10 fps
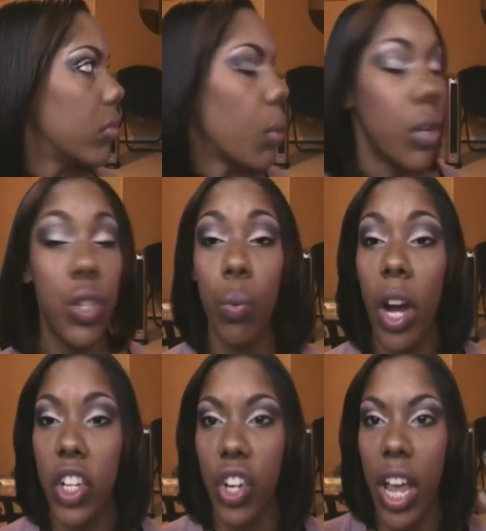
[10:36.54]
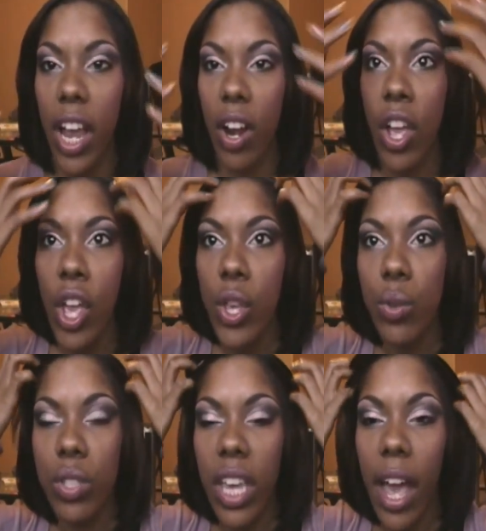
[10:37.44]
like once you wash your hair,
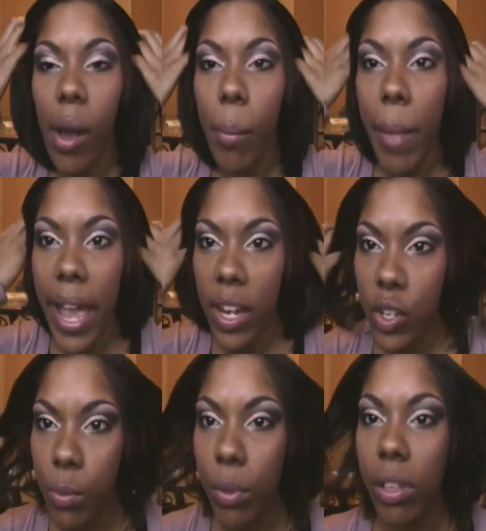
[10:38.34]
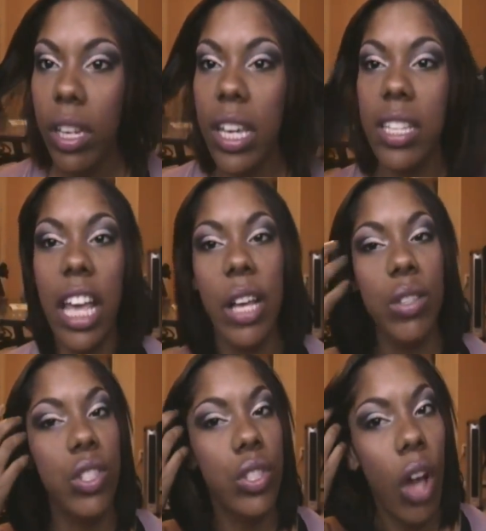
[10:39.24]
you'll see how manageable it is,
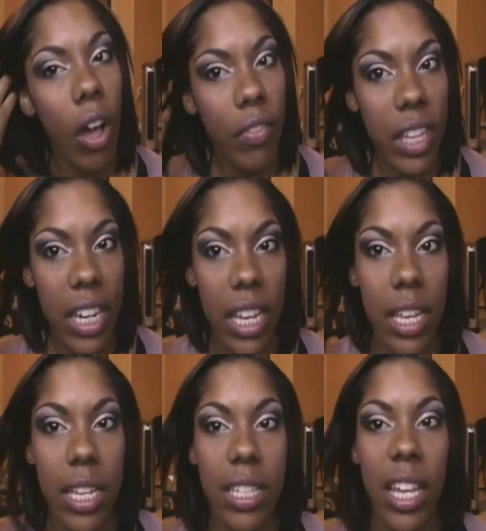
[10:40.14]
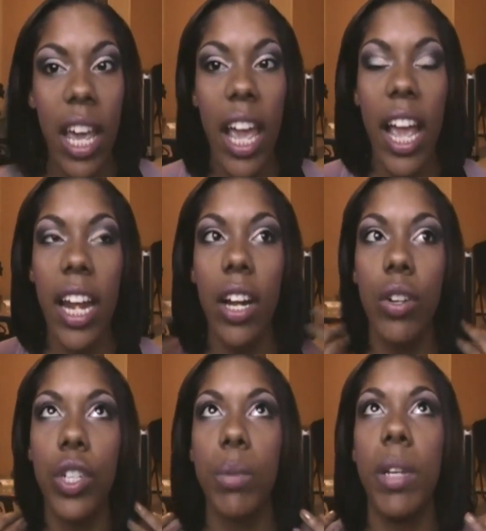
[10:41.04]
how soft it is, and
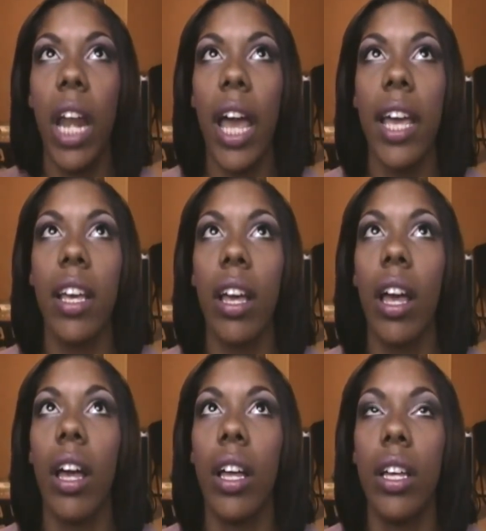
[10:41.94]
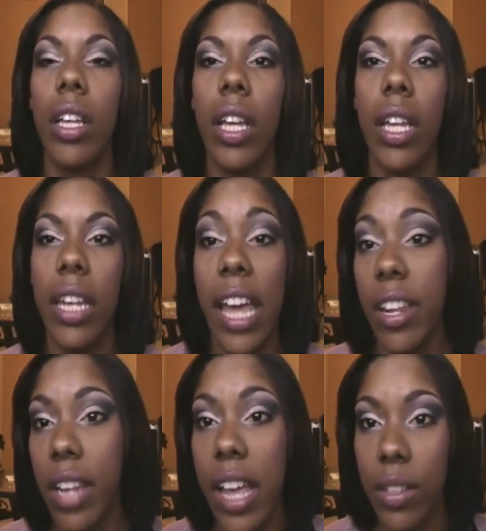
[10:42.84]
it'll just be like it,
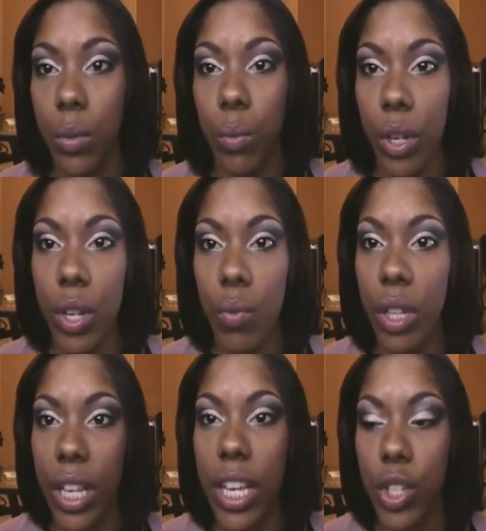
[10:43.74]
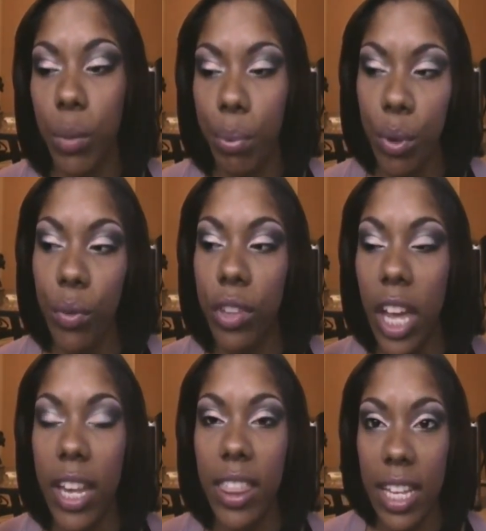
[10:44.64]
that. That's where you really get your proof
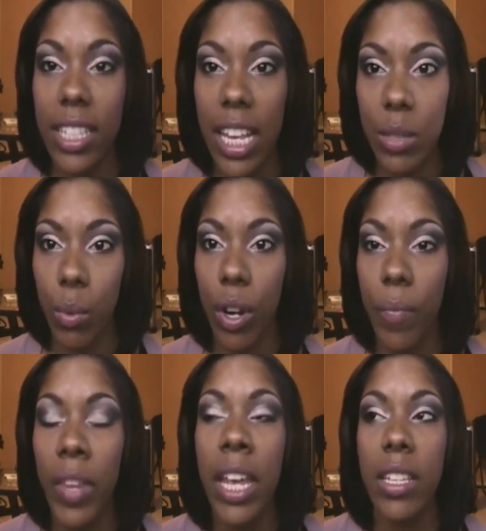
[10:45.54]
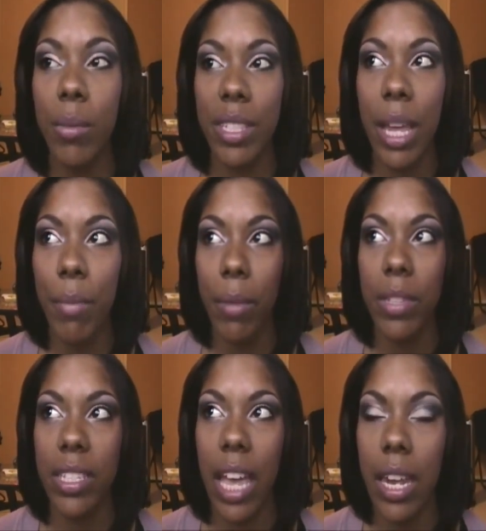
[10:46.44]
that this has worked. So my
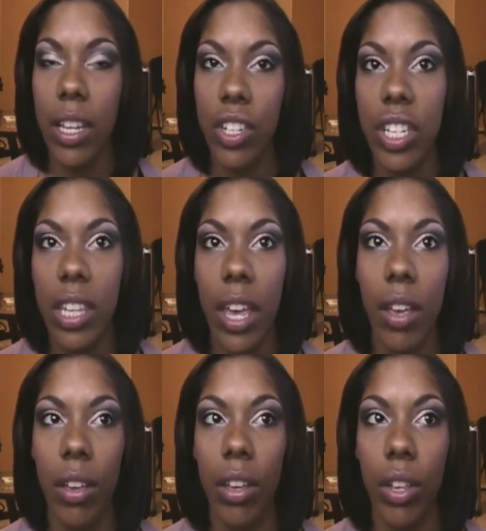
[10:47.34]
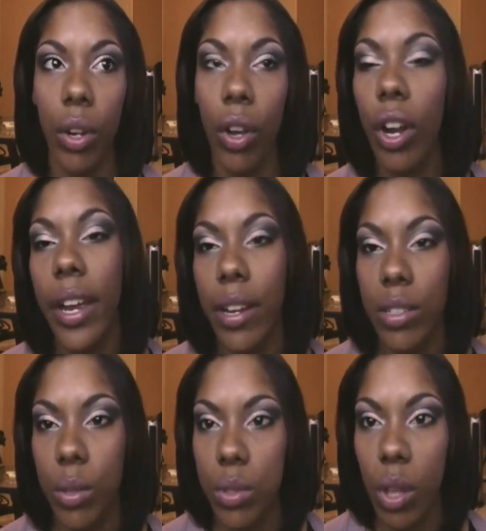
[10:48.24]
stepmom's excited because she's like, mm, her hair
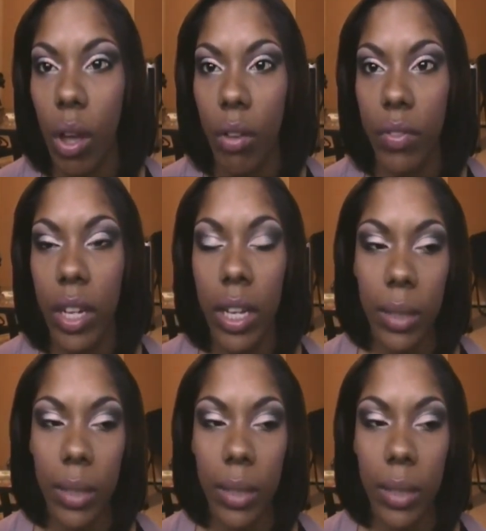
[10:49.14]
is so soft